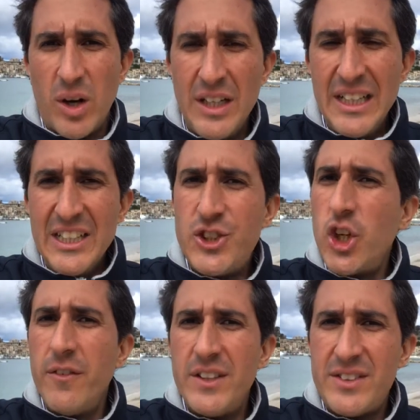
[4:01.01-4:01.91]
or
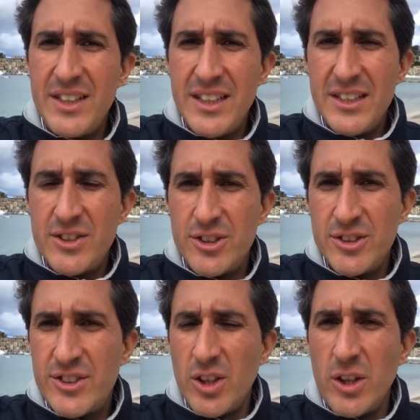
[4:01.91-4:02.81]
services
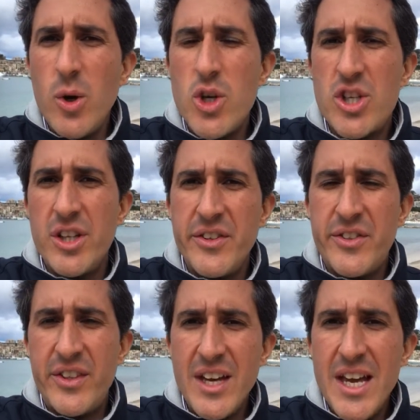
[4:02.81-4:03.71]
or
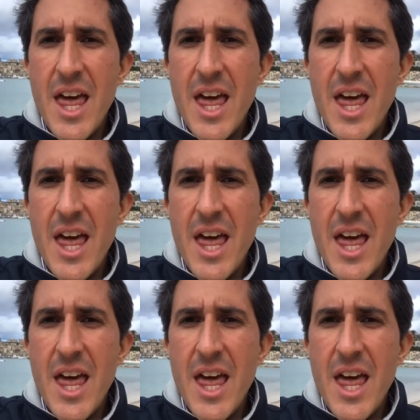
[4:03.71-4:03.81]
solutions